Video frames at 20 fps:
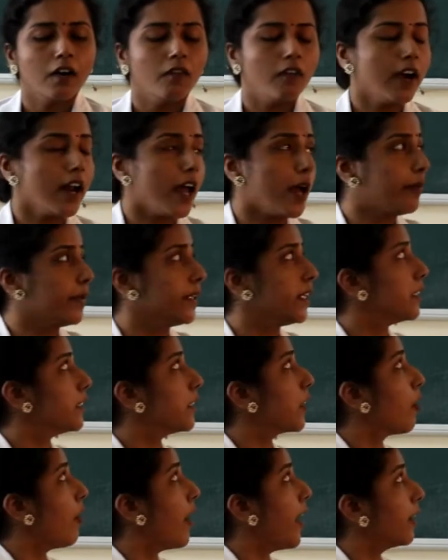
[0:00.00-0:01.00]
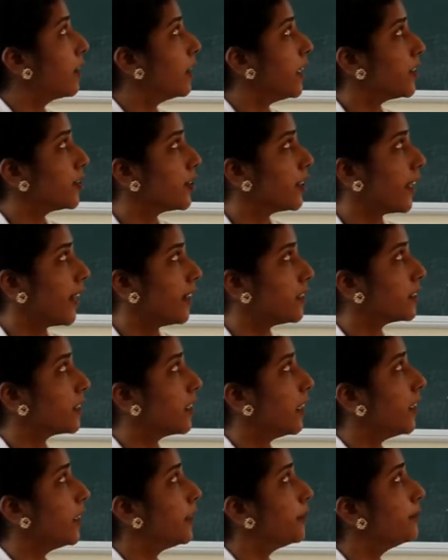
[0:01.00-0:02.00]
What happened in the coagulation
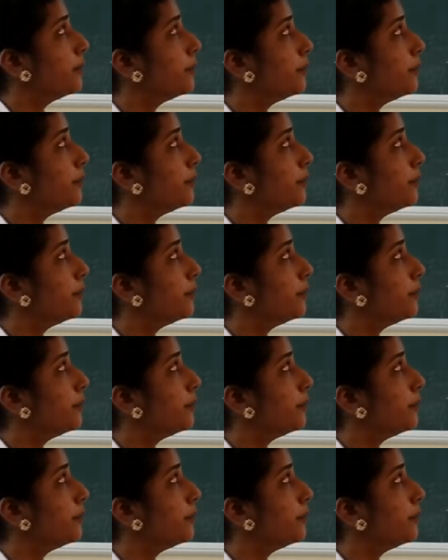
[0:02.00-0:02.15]
cascade?